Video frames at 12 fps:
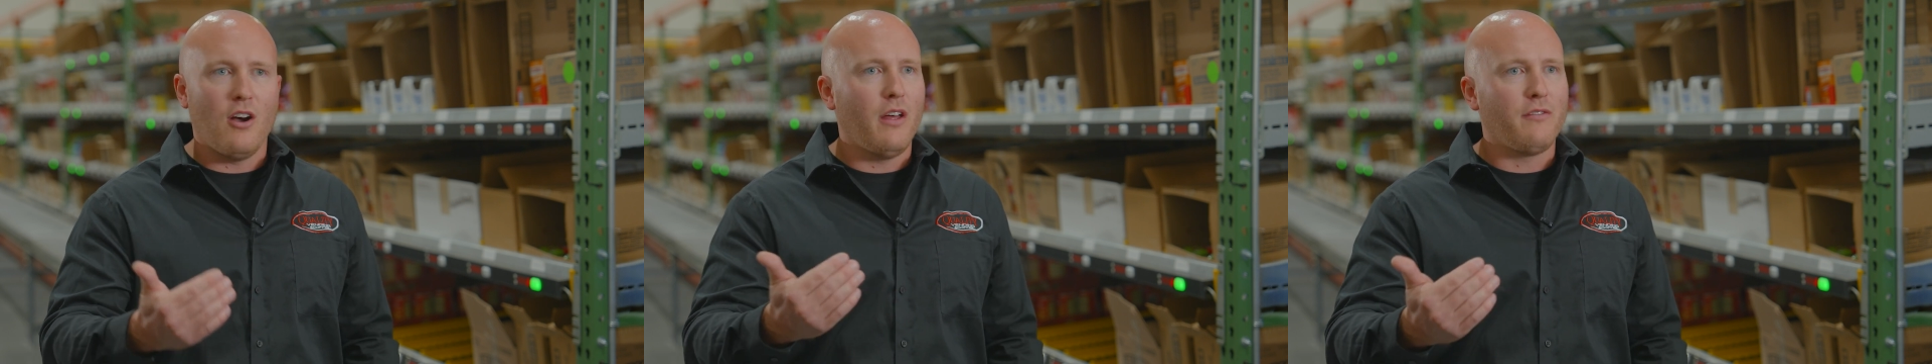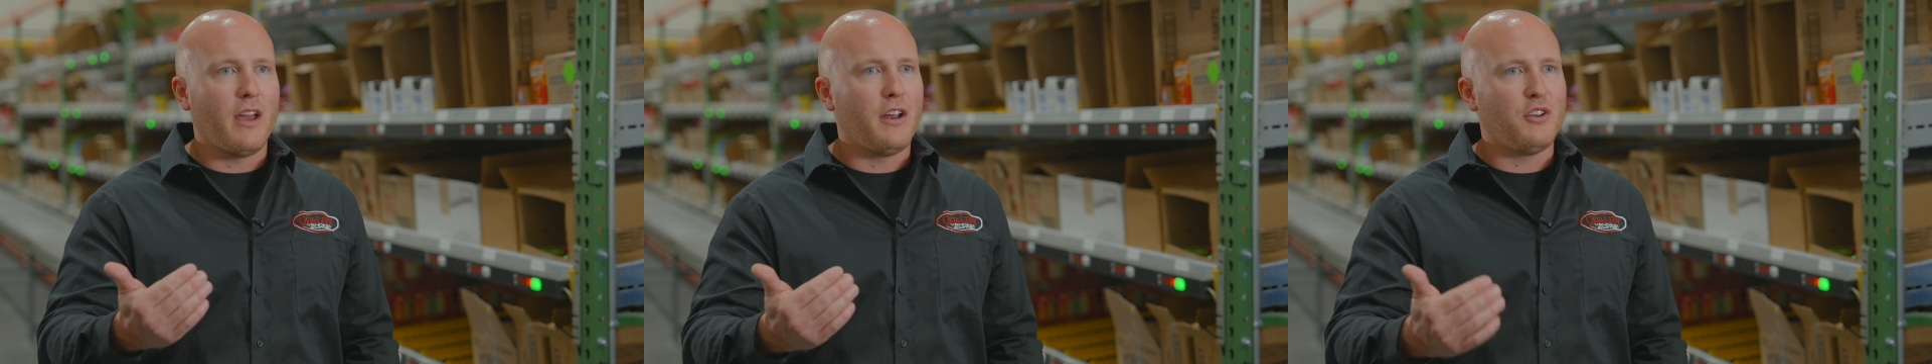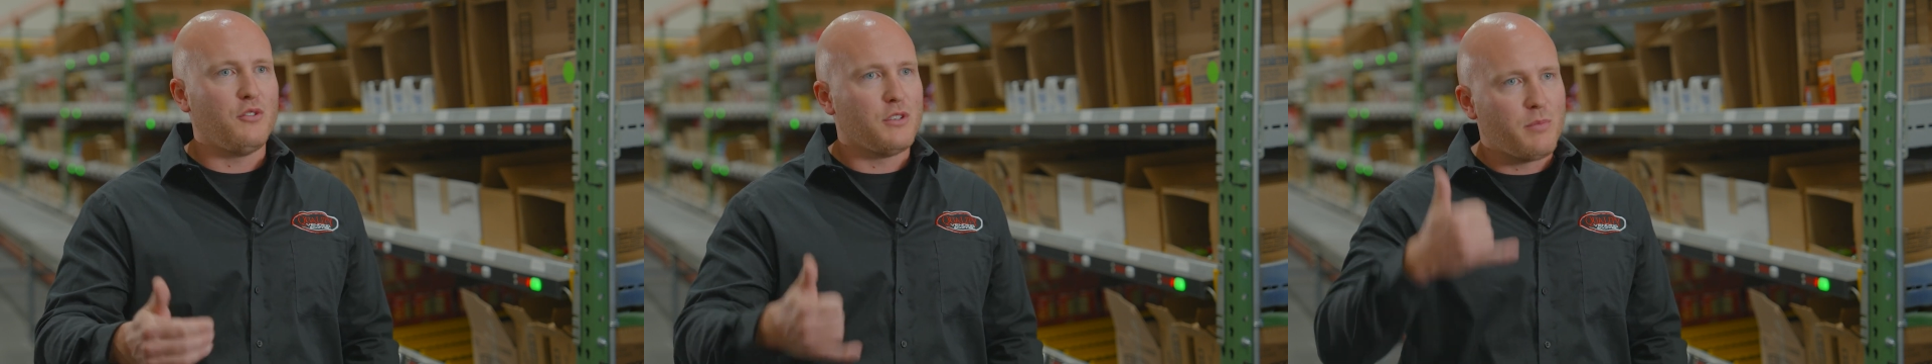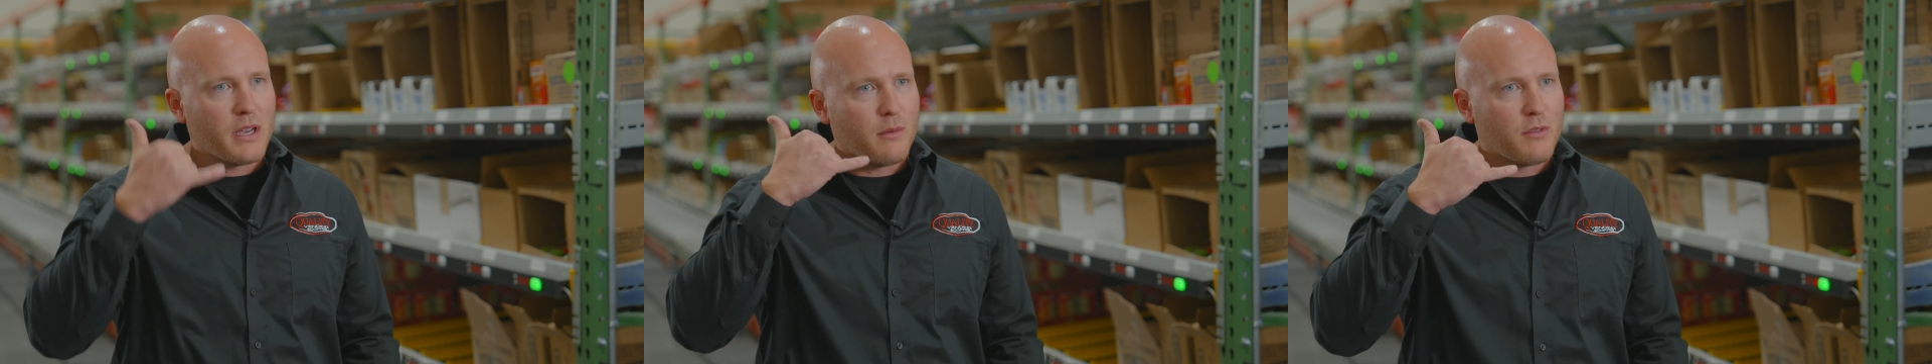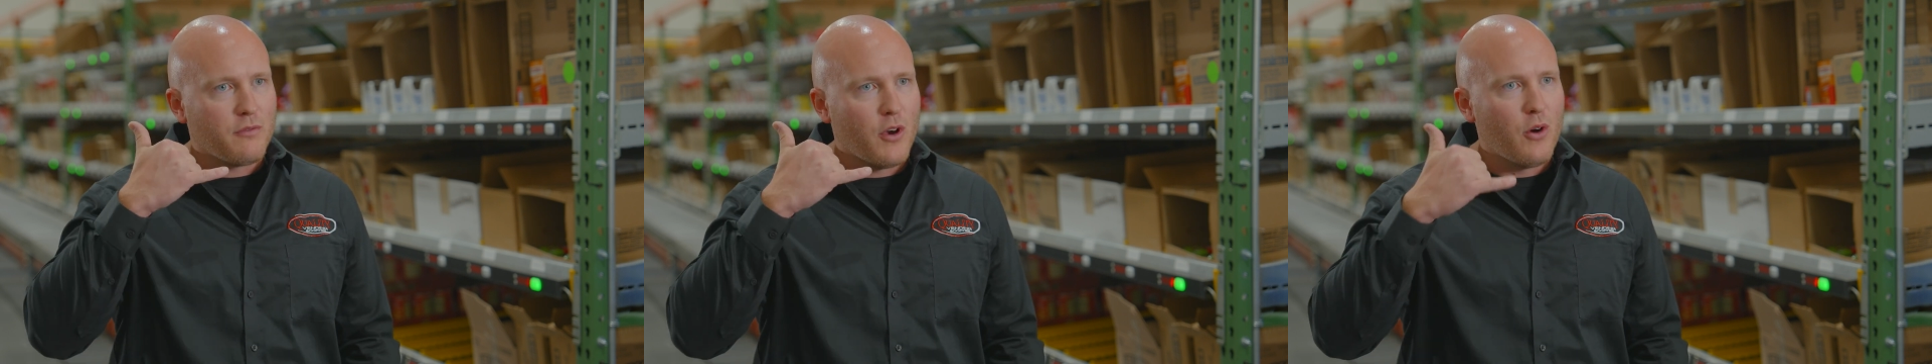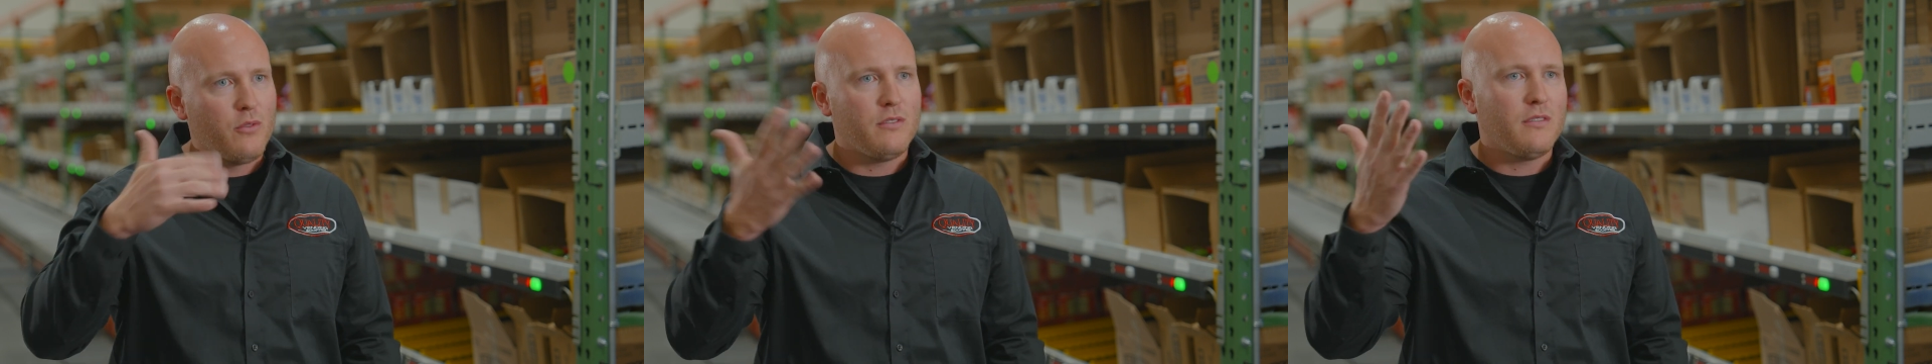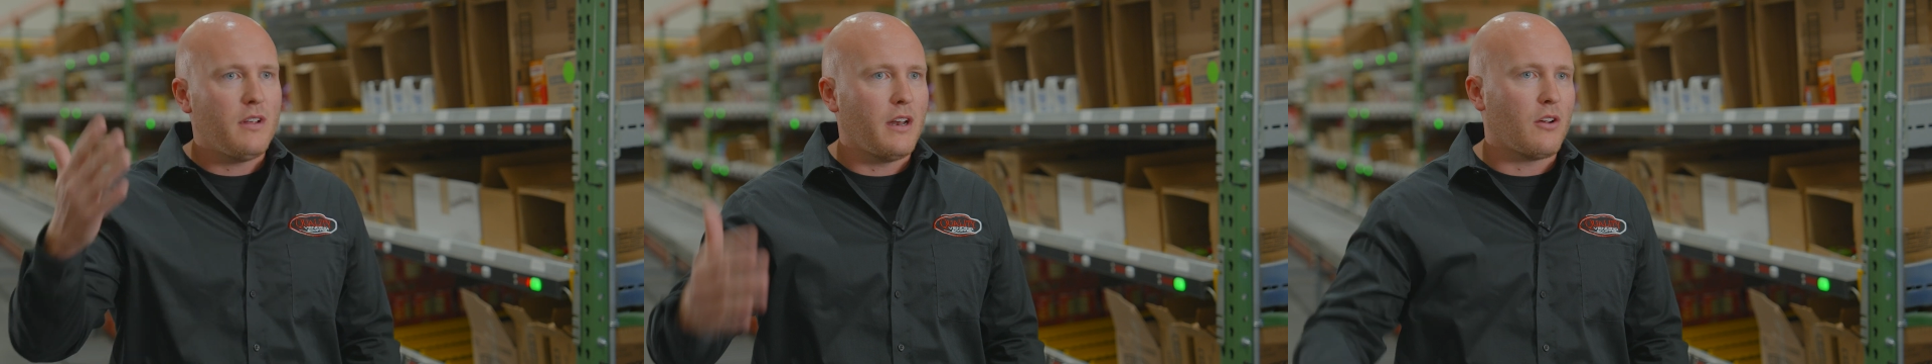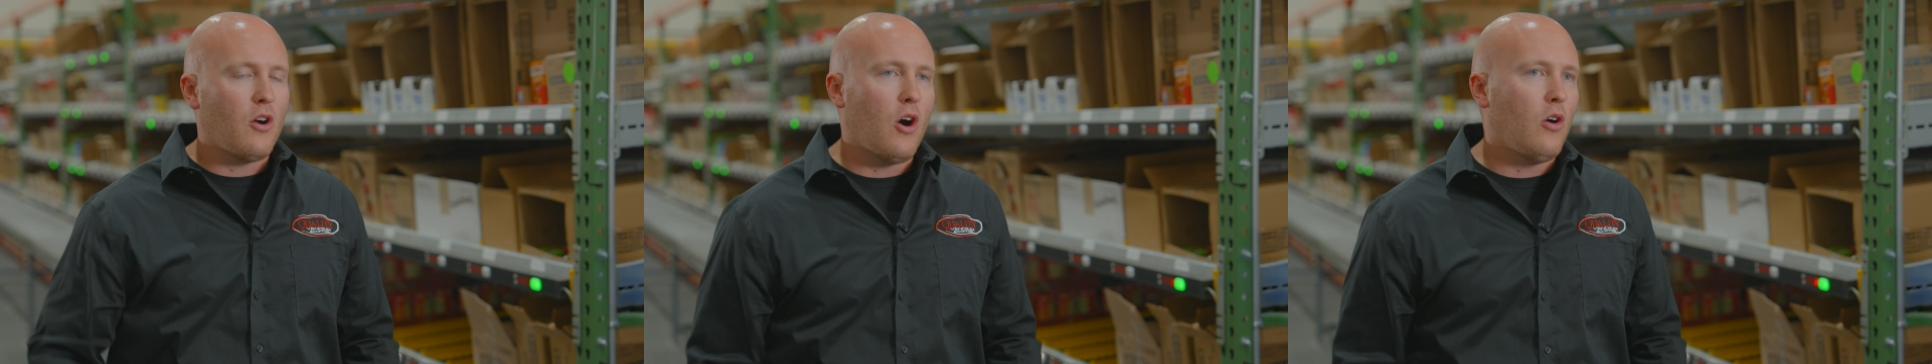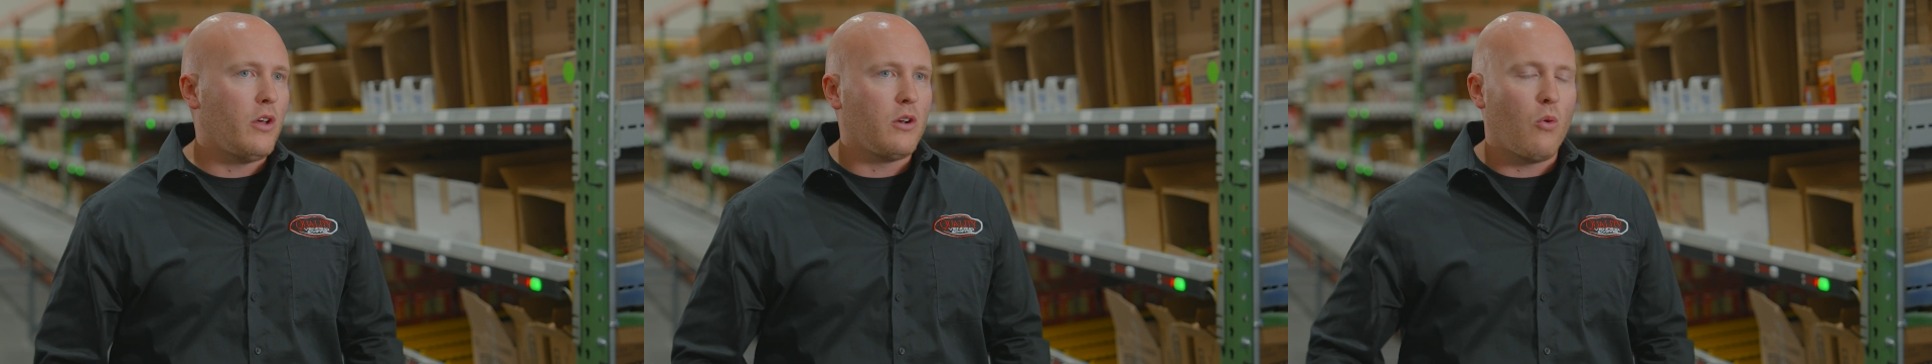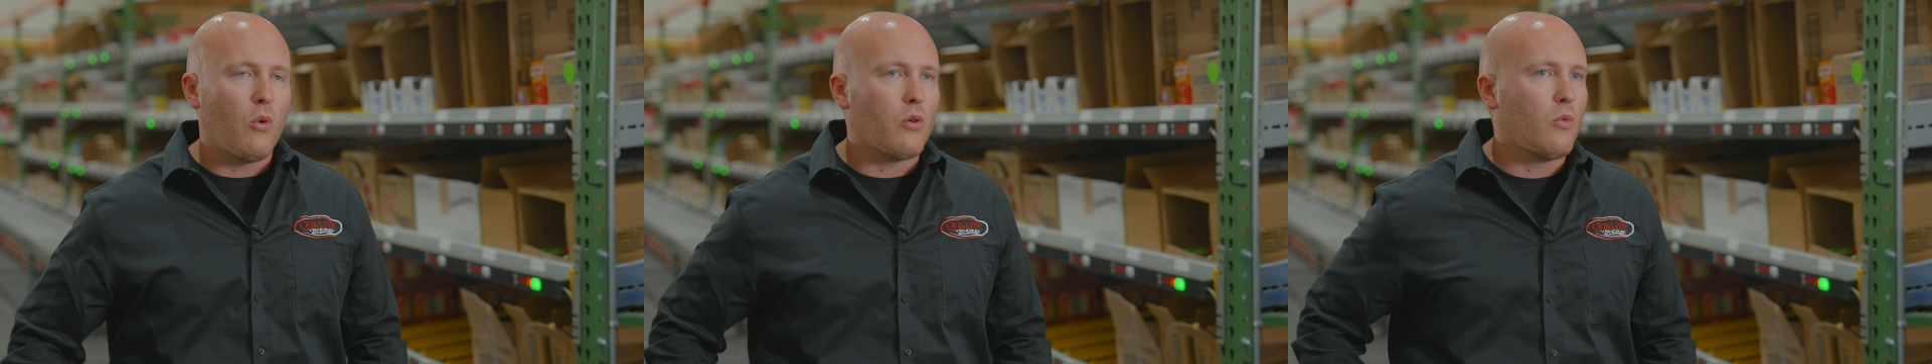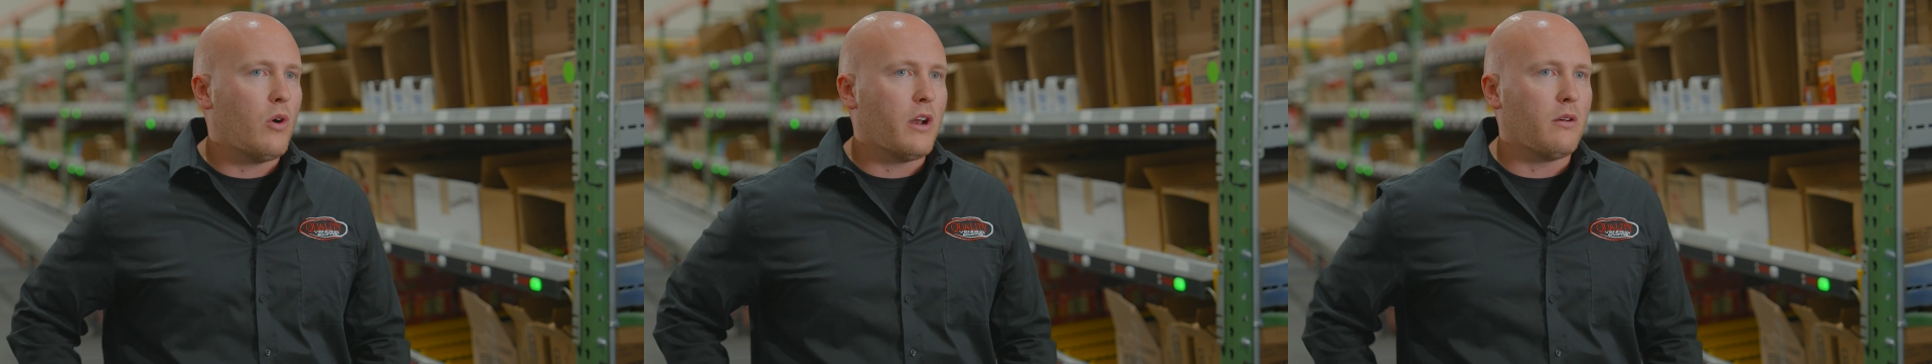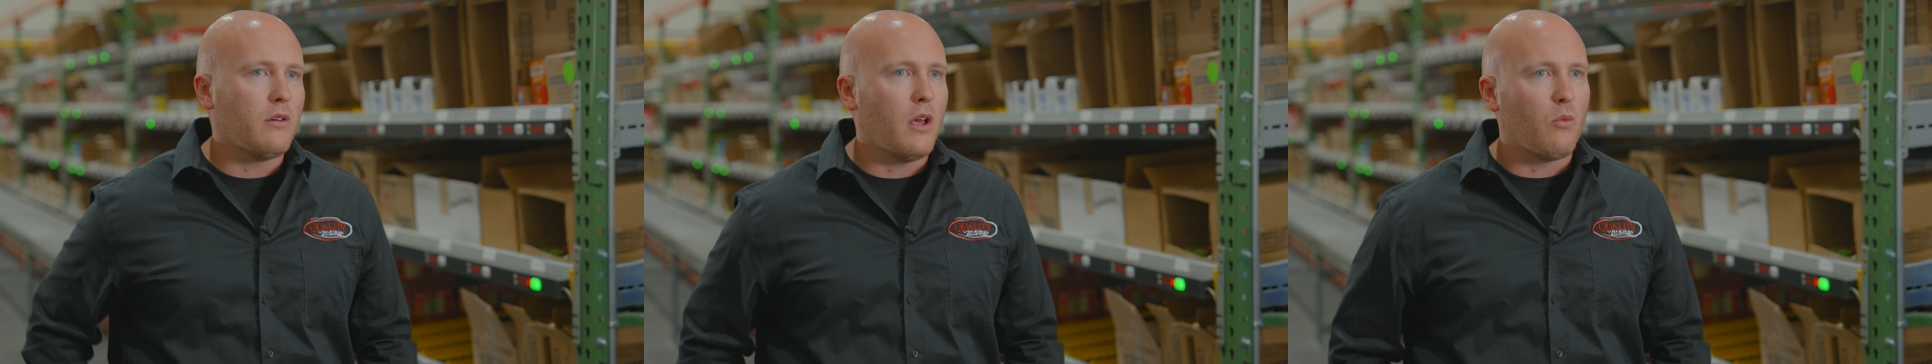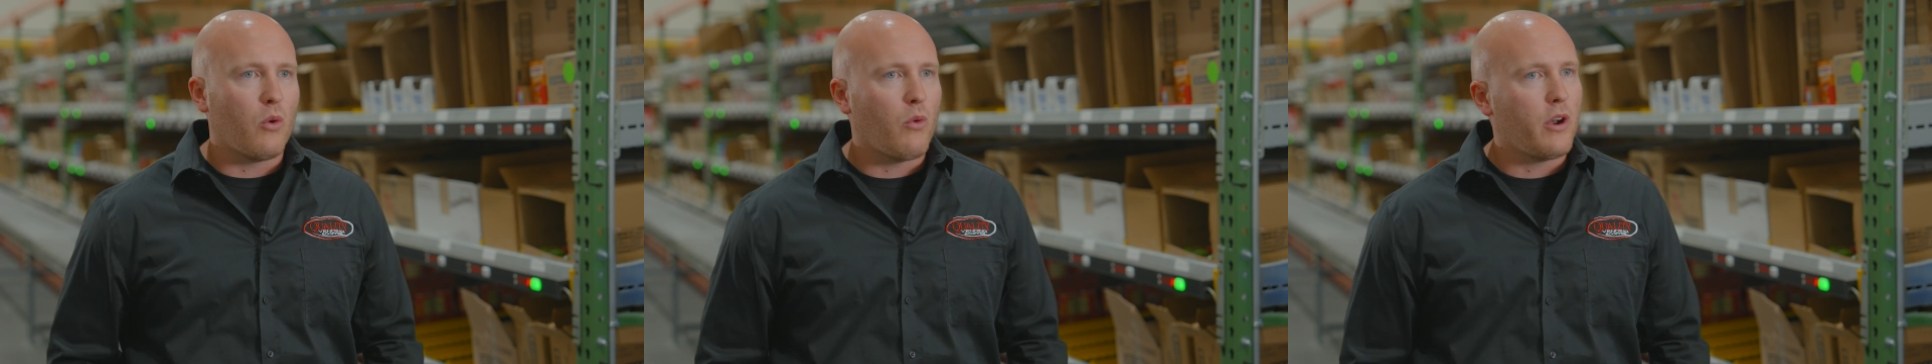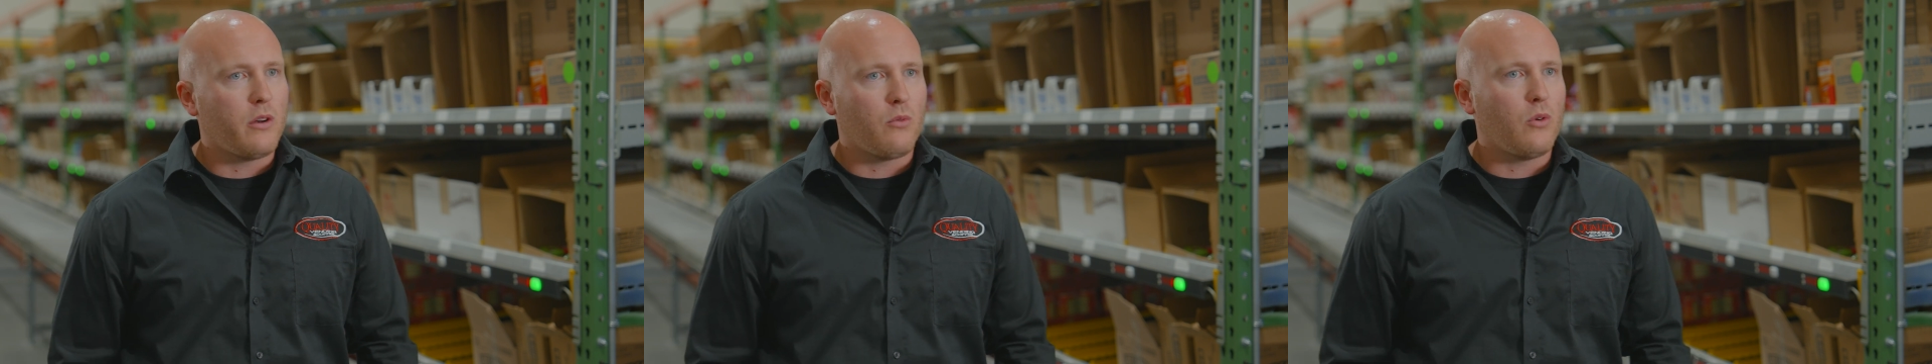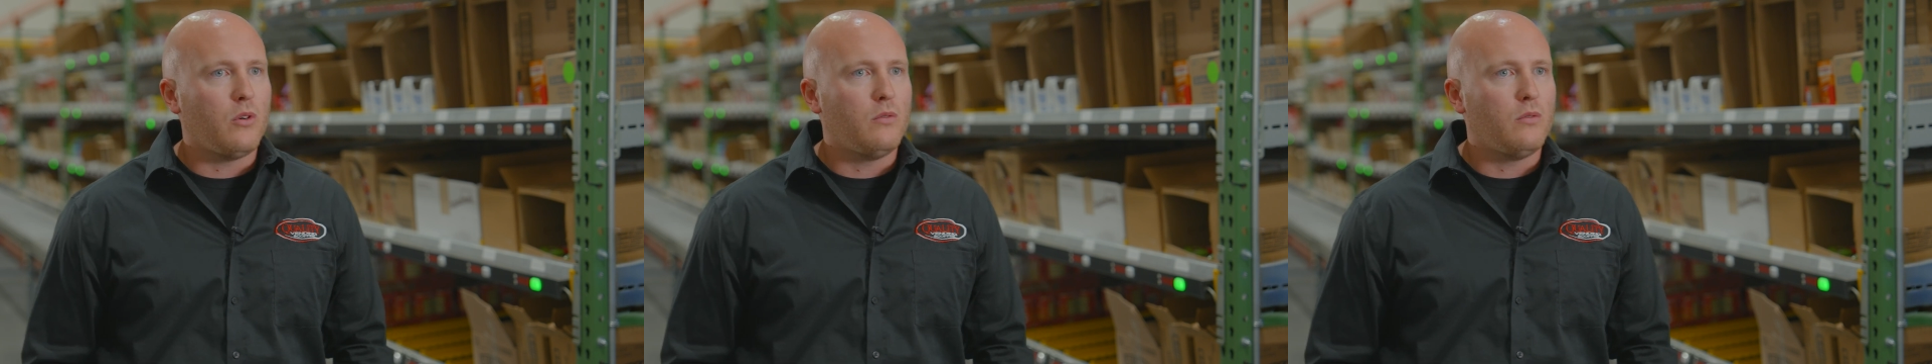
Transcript: All I've got to do is pick up the phone and call and order one, and we're ready to roll.